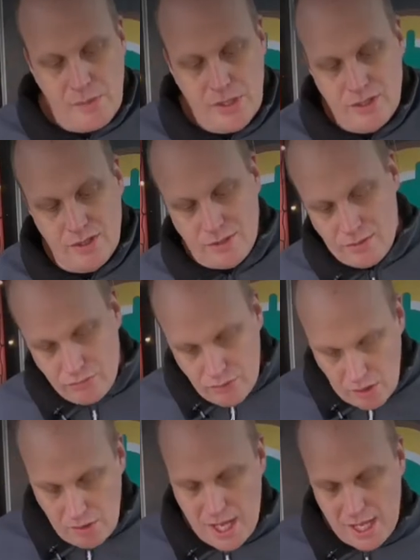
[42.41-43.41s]
which is
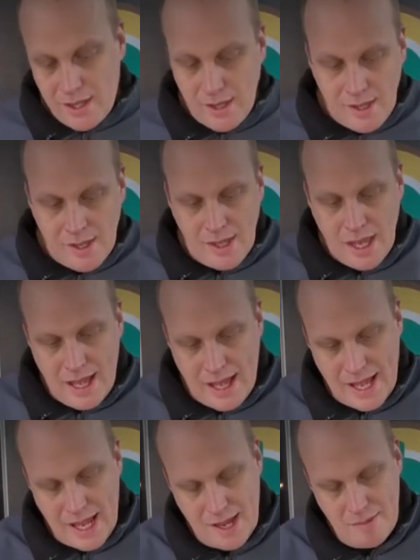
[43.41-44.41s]
growing,
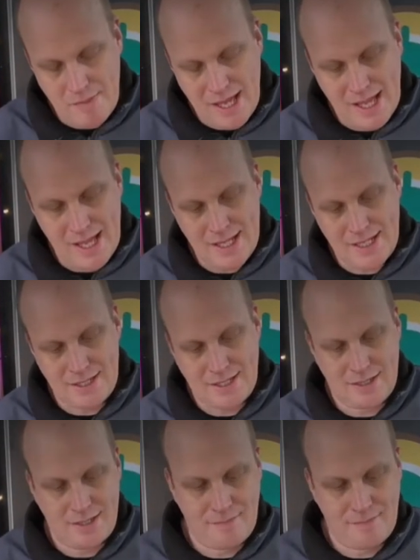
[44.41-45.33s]
and